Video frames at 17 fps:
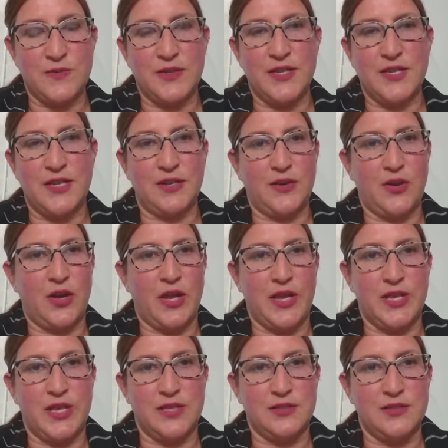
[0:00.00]
treatment
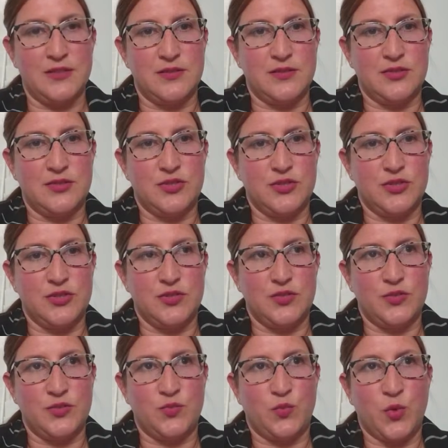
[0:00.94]
and
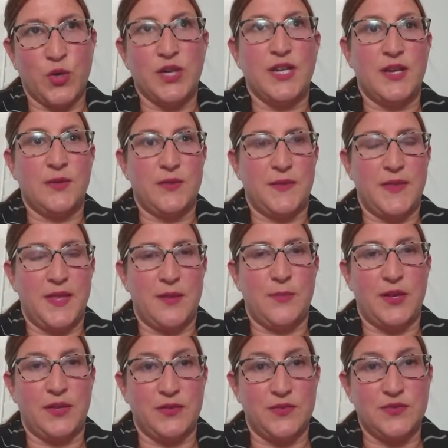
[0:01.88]
working with
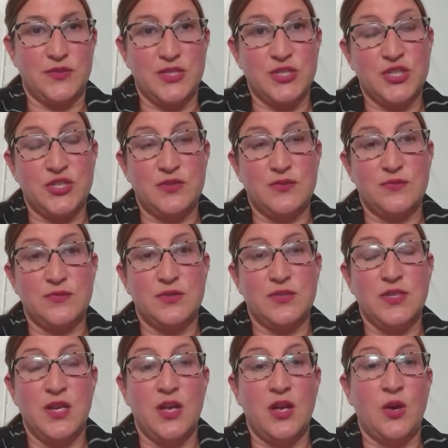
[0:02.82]
them on those
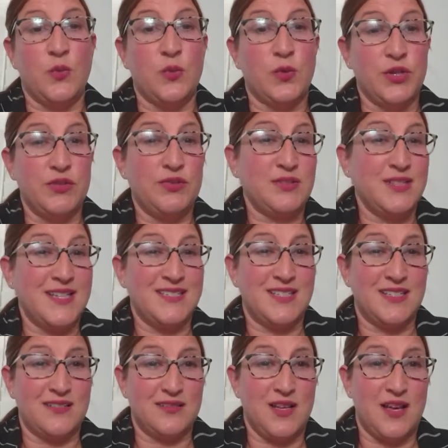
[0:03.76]
issues. We're
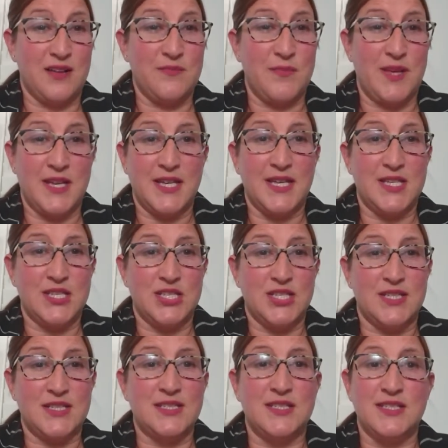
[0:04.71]
utilizing a lot of
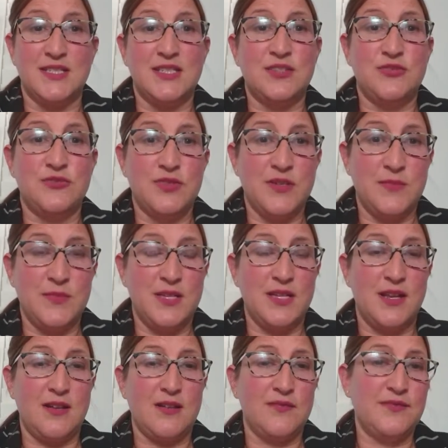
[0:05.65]
medication-assisted
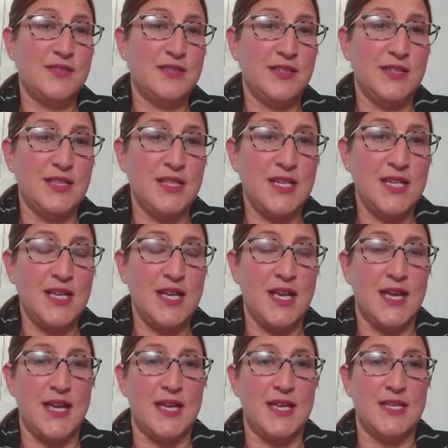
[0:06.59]
treatment at our
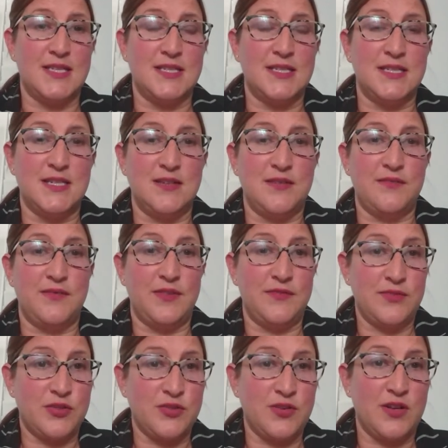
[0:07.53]
facility, and
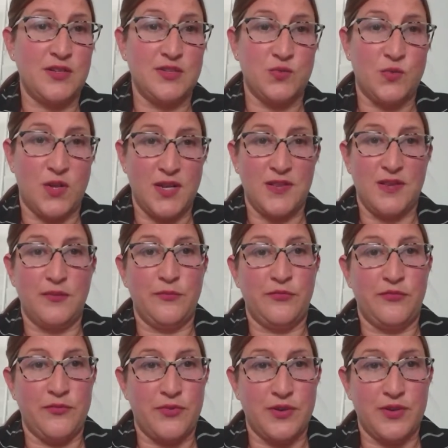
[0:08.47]
Vivitrol is one of
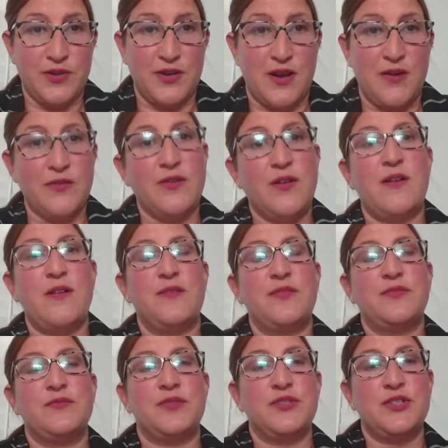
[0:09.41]
them for
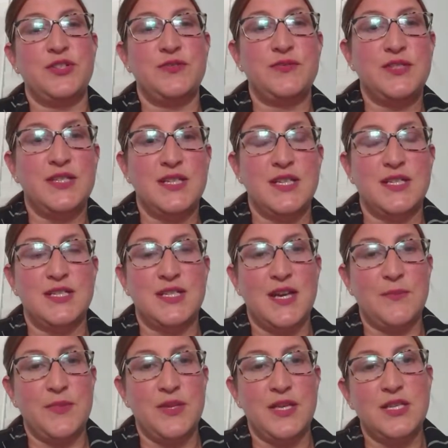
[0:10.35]
alcohol that we're using and
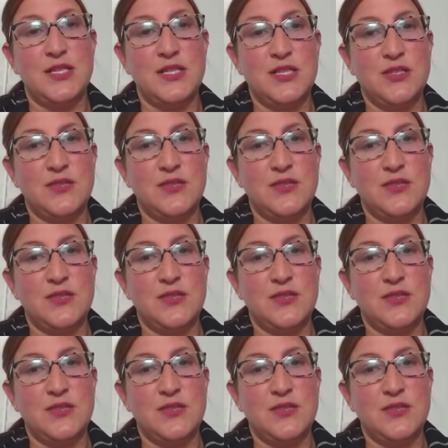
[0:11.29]
tapping